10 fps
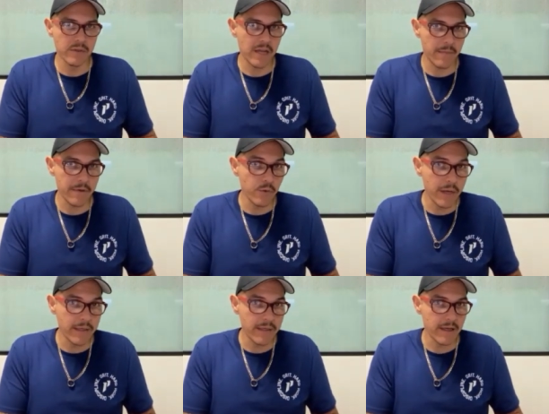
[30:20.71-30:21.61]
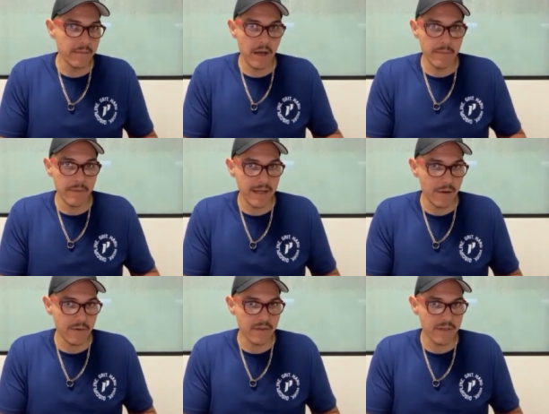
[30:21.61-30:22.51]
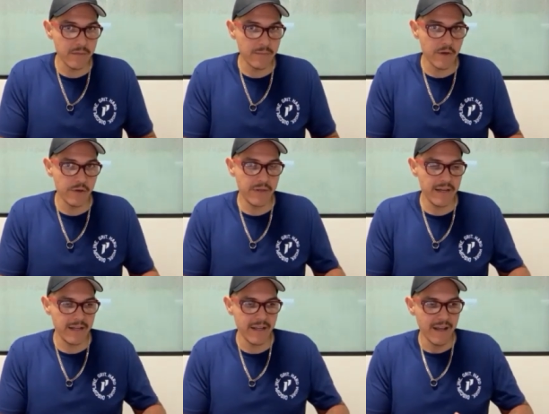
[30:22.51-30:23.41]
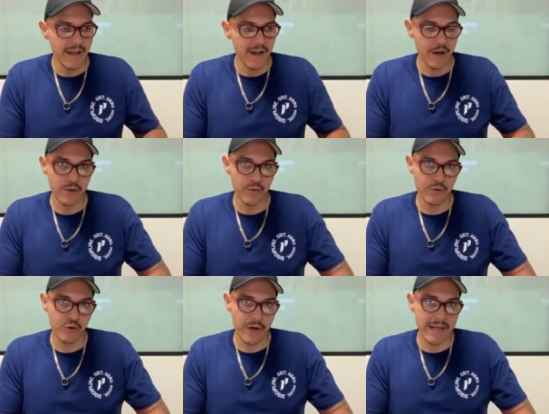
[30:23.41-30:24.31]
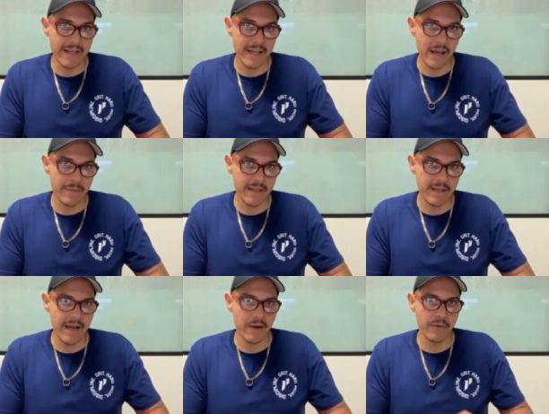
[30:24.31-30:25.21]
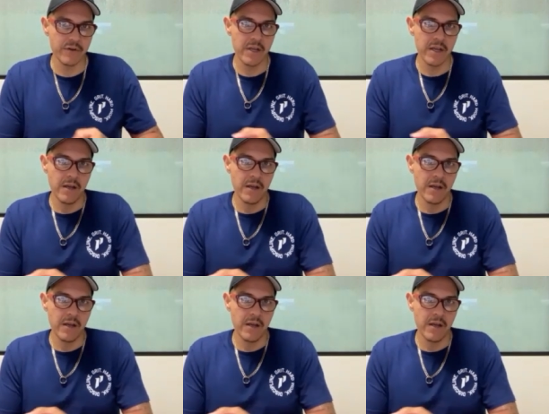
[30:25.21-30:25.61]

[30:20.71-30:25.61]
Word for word: time are you waking up, how many hours of sleep are you getting, are you training how many hours?